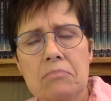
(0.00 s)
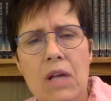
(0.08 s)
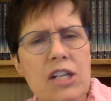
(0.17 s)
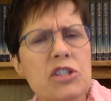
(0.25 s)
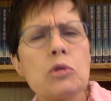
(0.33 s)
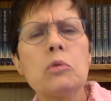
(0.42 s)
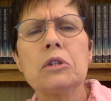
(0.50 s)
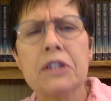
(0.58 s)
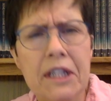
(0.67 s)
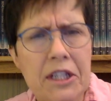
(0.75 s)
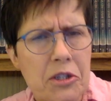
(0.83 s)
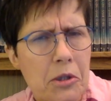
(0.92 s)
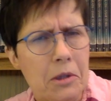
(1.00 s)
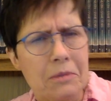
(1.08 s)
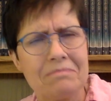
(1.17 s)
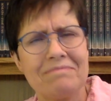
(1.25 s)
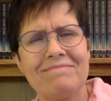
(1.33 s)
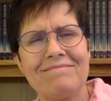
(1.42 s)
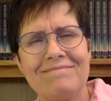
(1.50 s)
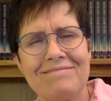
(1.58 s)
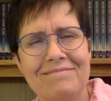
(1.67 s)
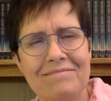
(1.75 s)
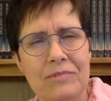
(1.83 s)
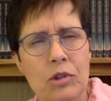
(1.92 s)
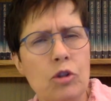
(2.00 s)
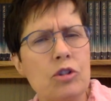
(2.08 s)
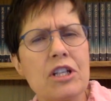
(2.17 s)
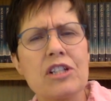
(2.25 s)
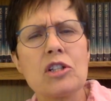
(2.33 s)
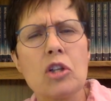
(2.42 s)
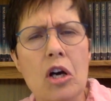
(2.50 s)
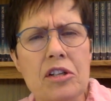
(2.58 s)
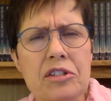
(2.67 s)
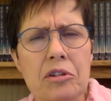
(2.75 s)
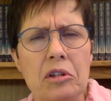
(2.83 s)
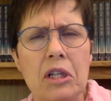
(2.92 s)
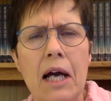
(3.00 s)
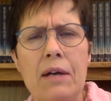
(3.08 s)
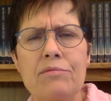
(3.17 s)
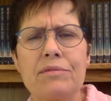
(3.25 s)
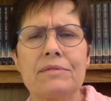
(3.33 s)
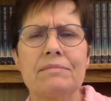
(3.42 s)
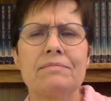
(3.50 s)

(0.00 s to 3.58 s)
a school teacher who just lost her life."